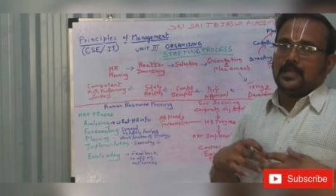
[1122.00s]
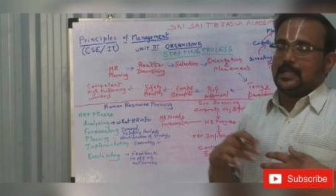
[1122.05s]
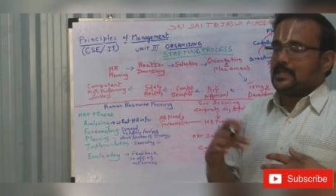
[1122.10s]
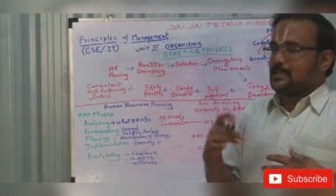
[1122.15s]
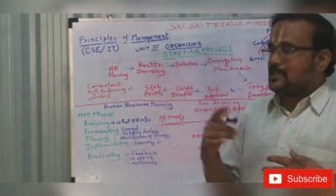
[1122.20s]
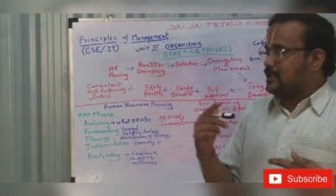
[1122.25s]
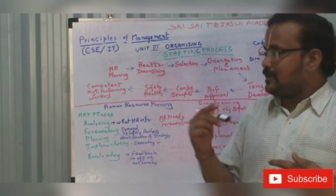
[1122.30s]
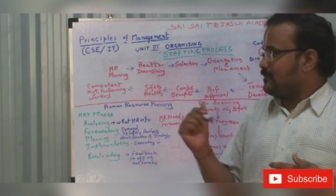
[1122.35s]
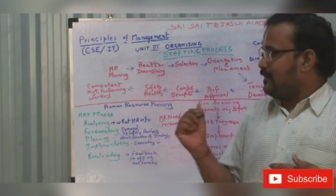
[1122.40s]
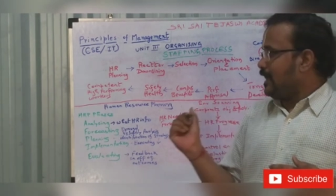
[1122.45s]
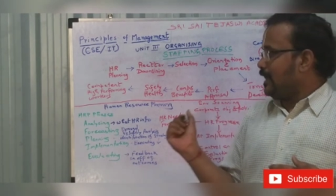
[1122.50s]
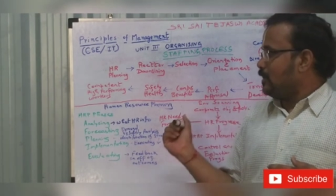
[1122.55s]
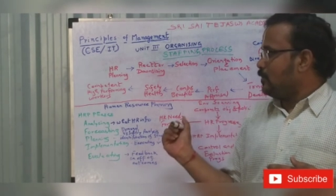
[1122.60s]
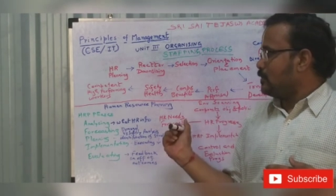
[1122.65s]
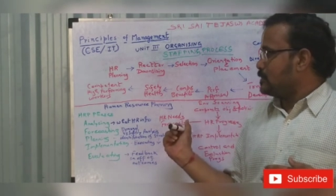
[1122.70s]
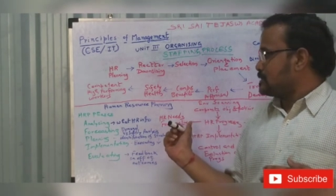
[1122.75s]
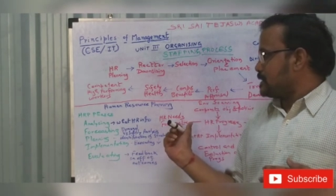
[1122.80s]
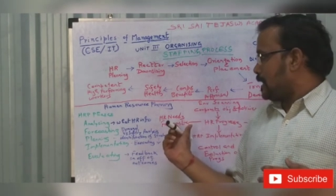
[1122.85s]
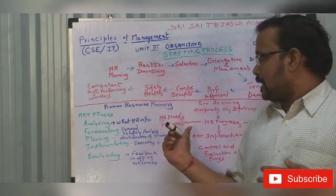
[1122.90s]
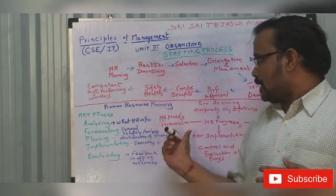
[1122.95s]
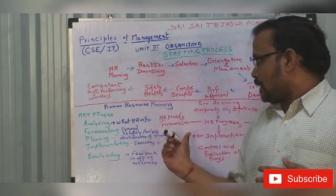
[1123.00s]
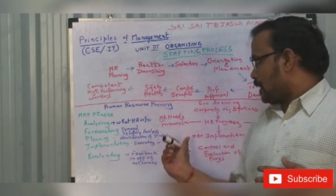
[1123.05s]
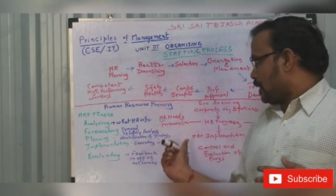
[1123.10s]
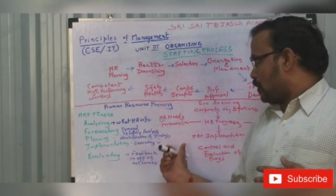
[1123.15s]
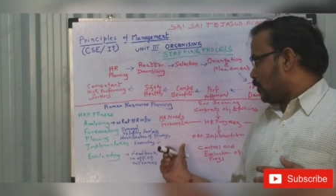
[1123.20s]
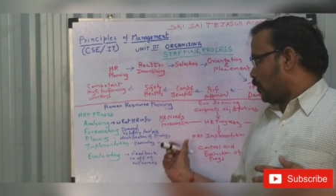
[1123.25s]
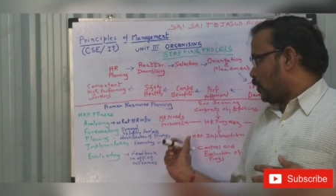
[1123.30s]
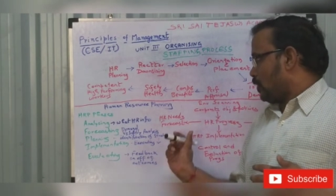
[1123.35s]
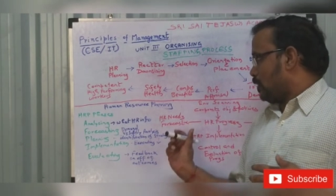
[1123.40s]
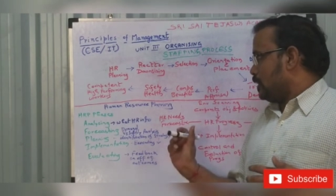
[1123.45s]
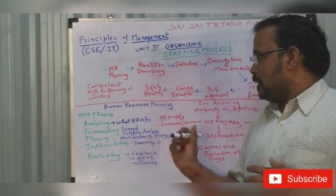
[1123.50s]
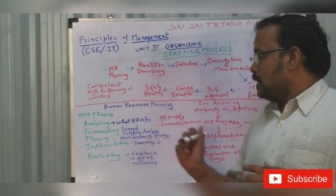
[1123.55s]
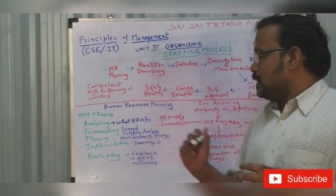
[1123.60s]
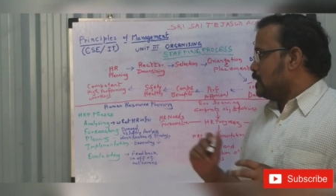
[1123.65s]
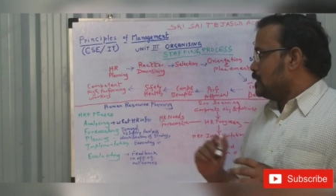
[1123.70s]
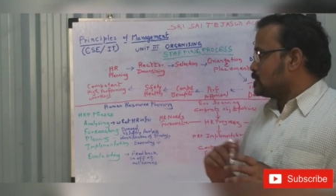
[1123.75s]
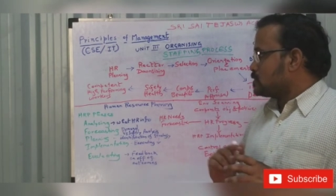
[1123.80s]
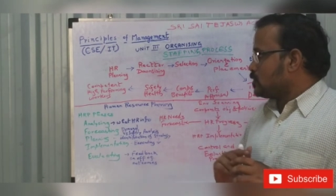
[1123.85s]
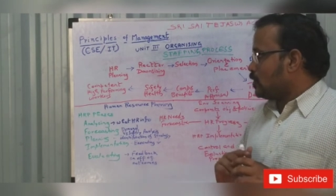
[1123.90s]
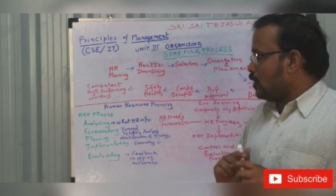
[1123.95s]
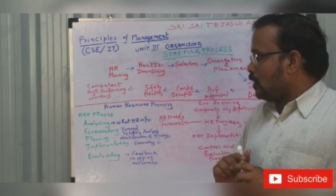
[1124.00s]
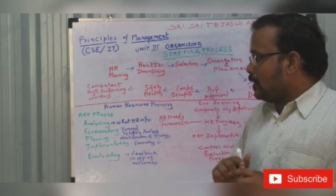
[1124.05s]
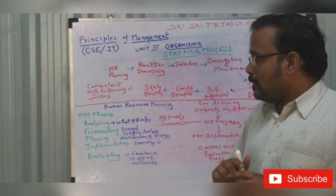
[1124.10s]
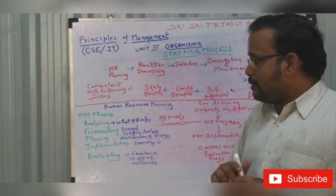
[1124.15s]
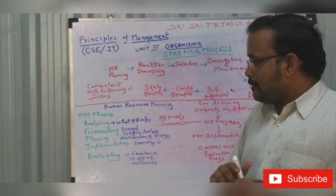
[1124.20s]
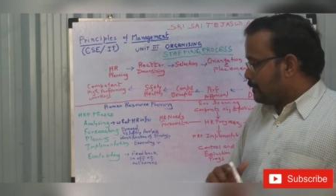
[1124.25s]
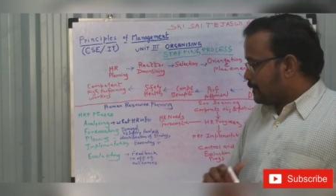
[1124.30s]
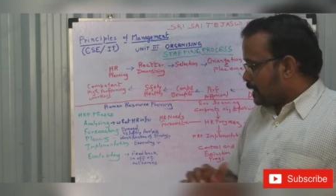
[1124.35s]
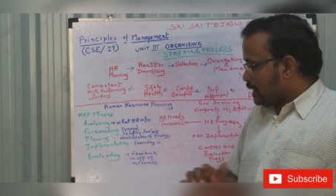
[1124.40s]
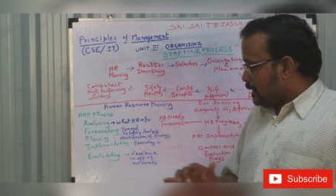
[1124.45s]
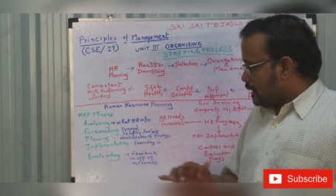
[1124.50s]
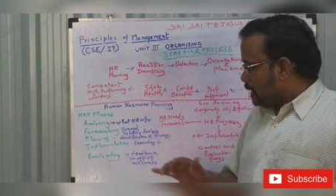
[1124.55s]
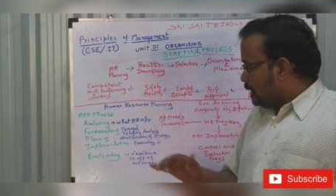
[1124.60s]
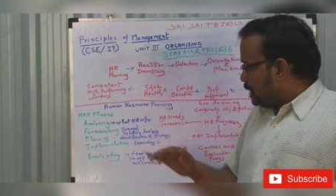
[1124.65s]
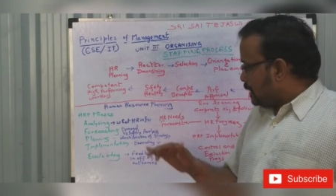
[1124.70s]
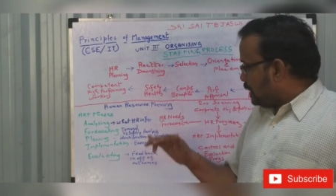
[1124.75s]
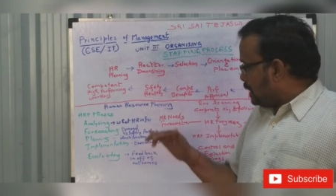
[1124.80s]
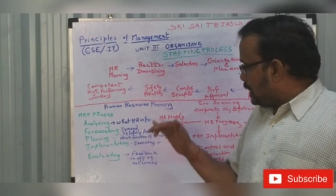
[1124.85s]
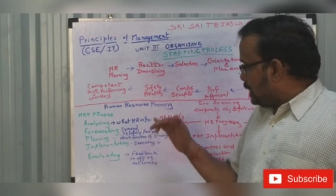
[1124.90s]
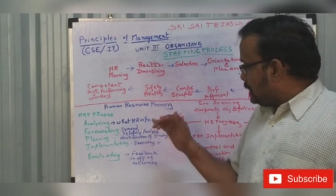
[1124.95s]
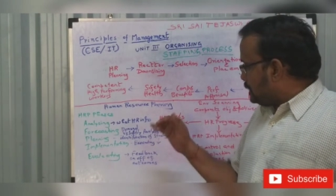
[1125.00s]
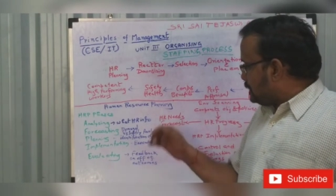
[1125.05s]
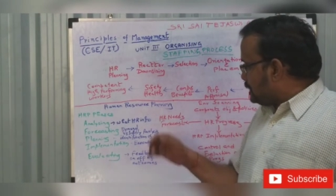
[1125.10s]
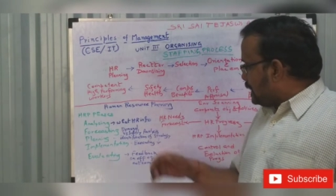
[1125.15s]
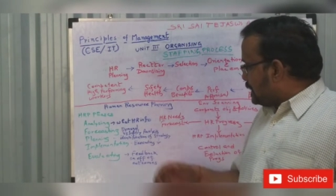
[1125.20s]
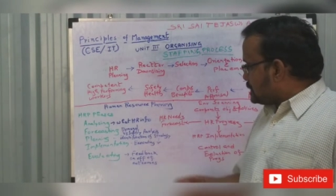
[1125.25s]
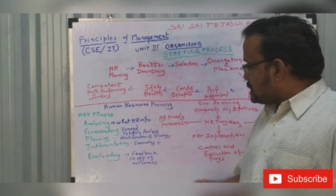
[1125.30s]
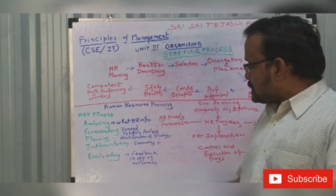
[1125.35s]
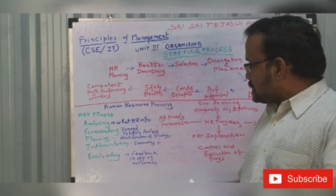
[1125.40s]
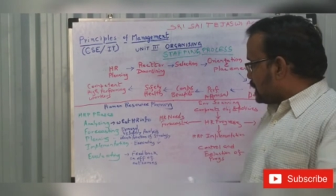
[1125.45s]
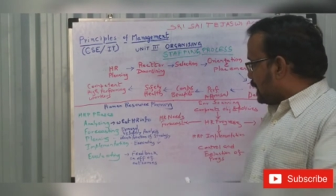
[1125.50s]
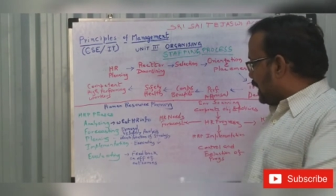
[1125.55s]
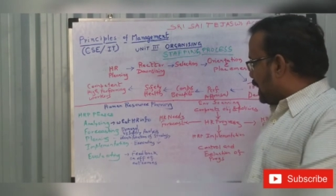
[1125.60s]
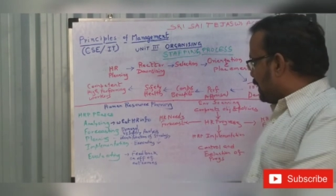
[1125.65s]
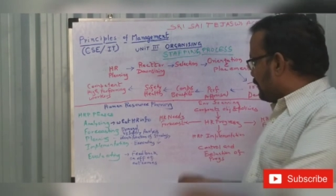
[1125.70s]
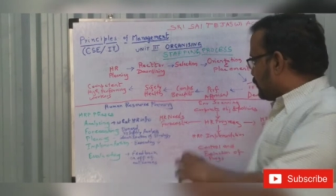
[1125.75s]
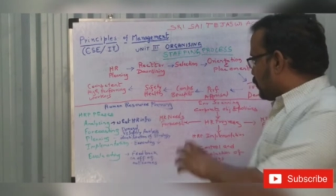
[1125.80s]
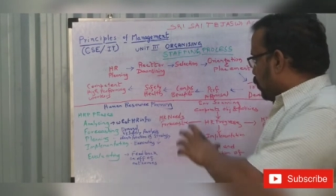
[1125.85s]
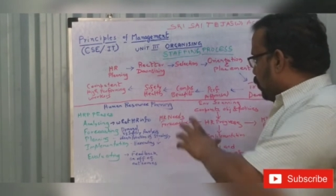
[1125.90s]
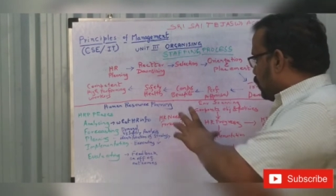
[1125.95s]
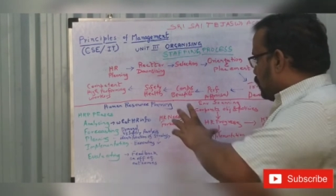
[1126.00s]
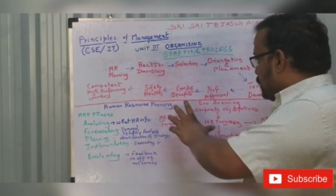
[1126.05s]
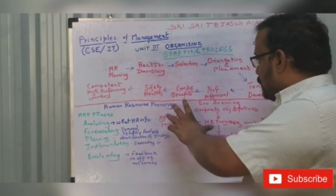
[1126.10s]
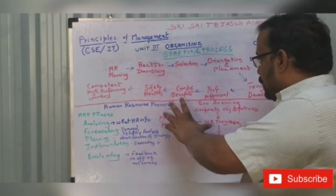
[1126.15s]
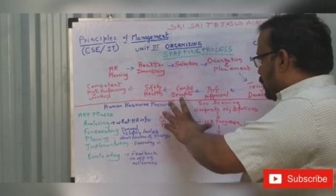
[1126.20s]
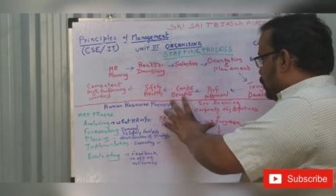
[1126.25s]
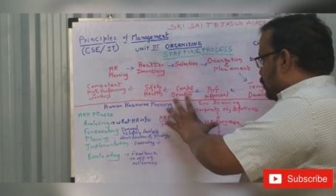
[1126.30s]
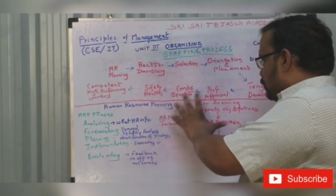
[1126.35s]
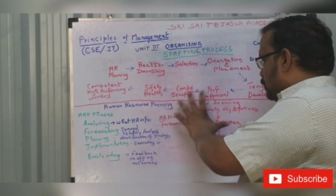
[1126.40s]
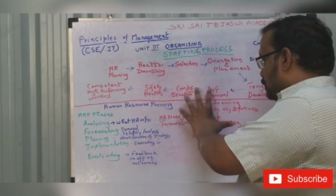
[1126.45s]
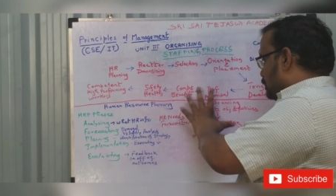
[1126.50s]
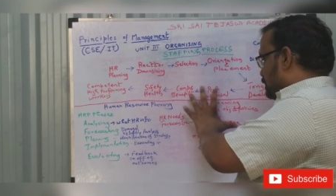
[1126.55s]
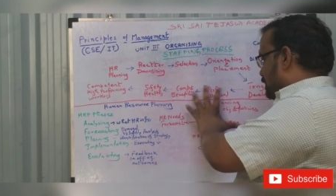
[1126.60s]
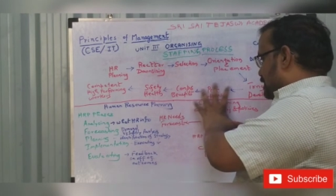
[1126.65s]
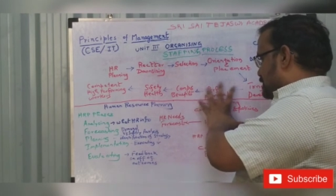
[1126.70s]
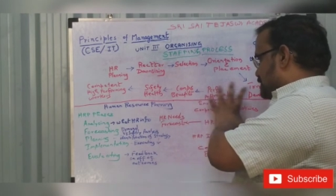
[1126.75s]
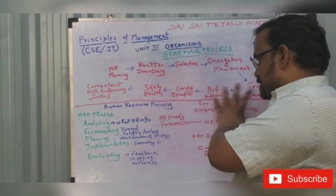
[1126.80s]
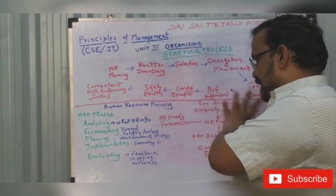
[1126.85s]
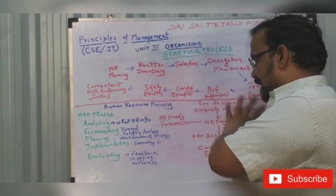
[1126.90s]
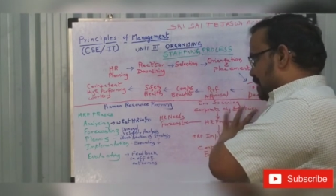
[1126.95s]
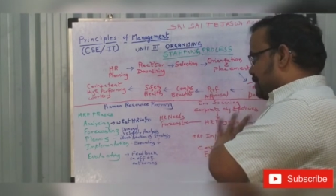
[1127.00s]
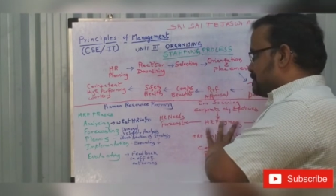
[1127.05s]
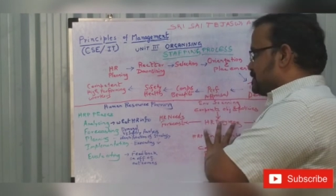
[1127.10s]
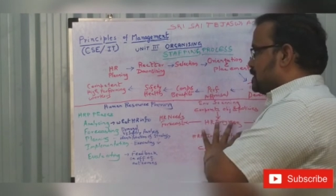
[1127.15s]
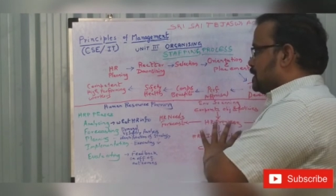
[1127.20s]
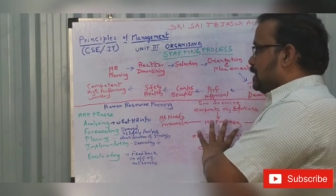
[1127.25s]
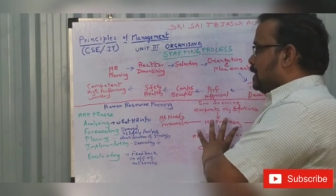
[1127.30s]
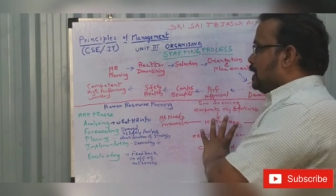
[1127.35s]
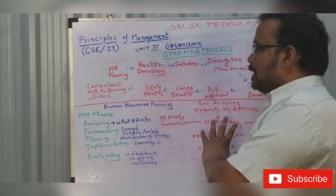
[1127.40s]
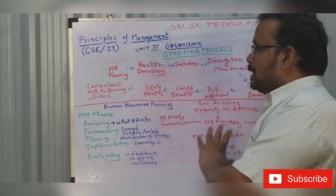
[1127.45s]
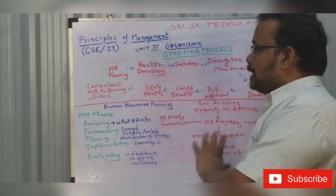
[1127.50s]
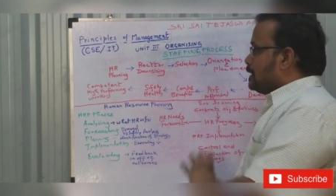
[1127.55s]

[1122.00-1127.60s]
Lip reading: That is evaluation and control. So this I have told you the steps.